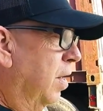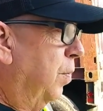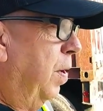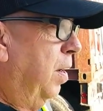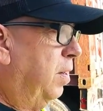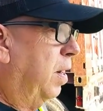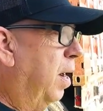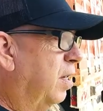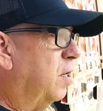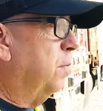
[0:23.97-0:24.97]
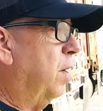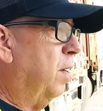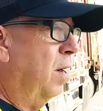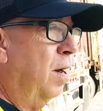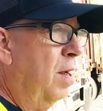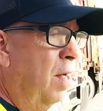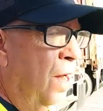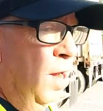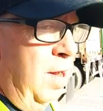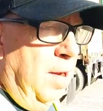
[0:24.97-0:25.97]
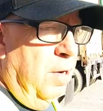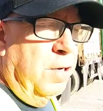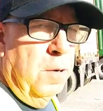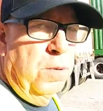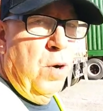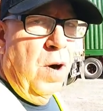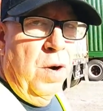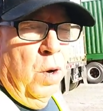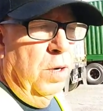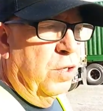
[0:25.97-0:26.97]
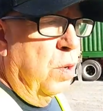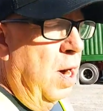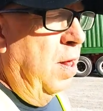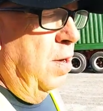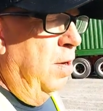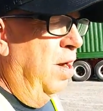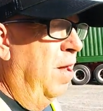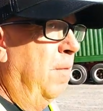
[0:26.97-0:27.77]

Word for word: We're here at the customer, hooked up to our loaded trailer.